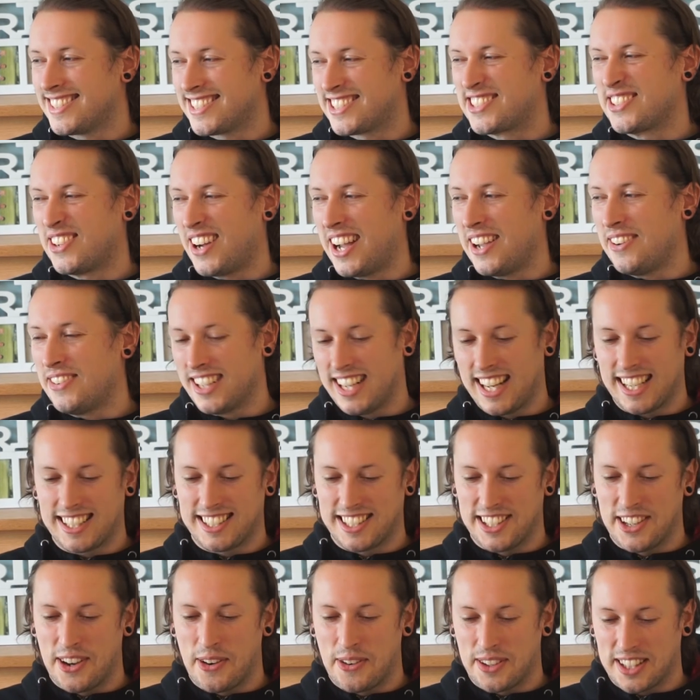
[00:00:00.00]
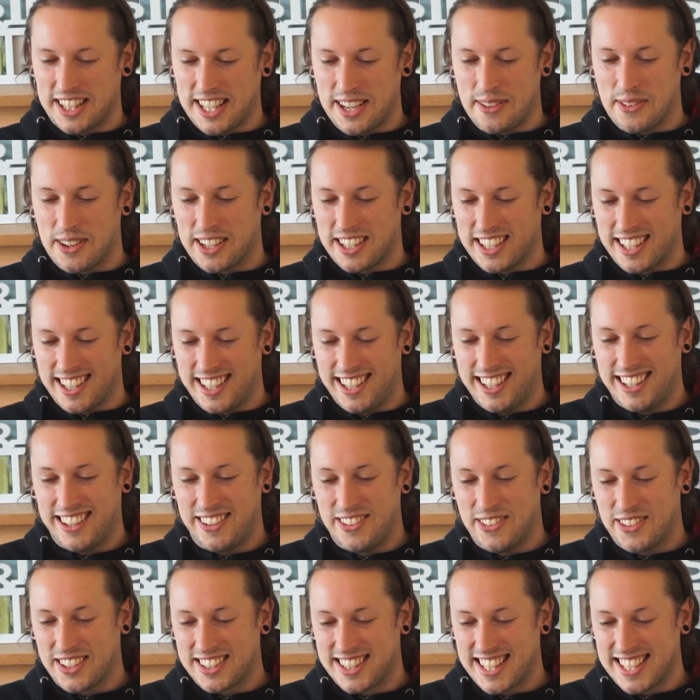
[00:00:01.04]
So I would like to know what they
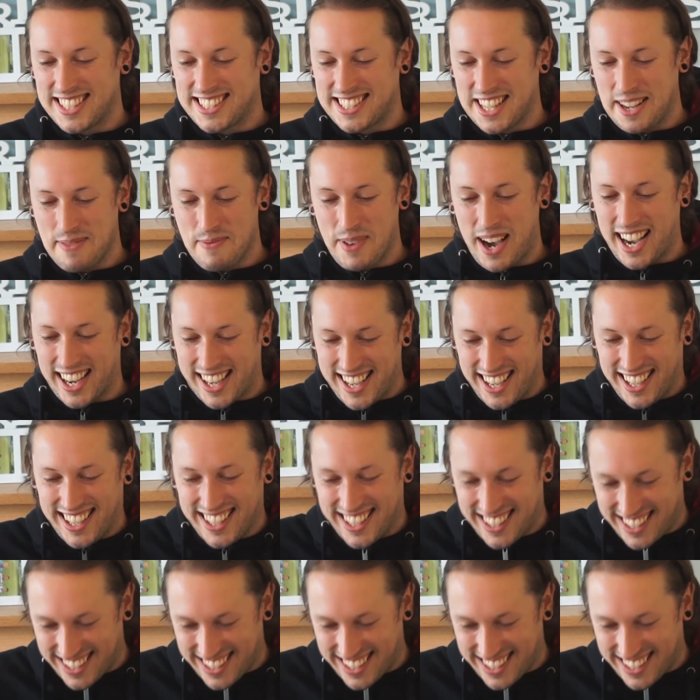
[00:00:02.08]
wanna, what they say back.